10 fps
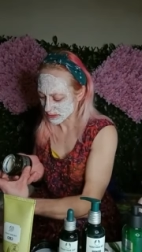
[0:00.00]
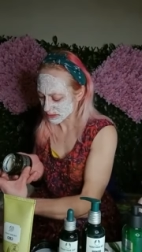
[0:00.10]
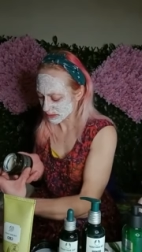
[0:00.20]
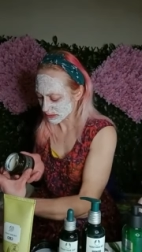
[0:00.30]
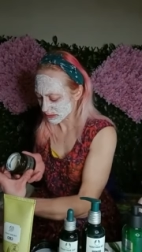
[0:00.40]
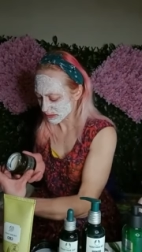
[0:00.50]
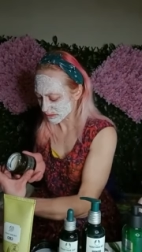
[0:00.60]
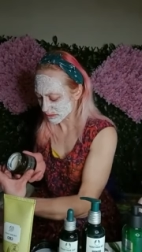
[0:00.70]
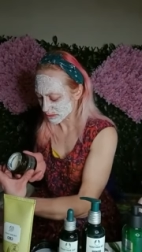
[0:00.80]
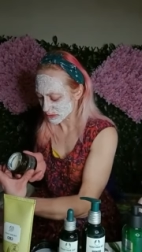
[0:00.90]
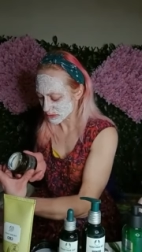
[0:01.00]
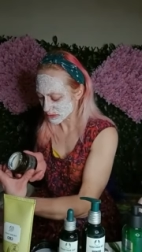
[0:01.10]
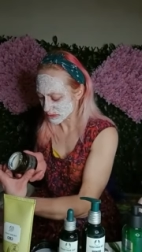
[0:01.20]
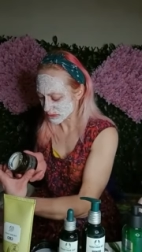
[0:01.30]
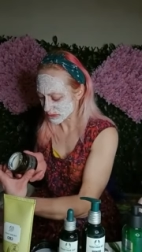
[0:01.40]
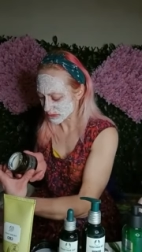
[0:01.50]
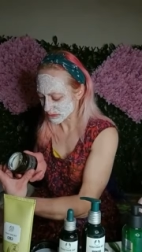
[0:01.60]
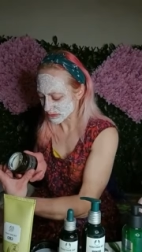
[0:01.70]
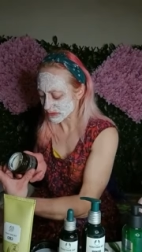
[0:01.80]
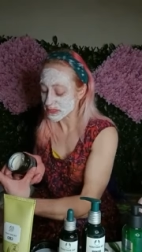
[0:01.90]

as I said, I've not used this one.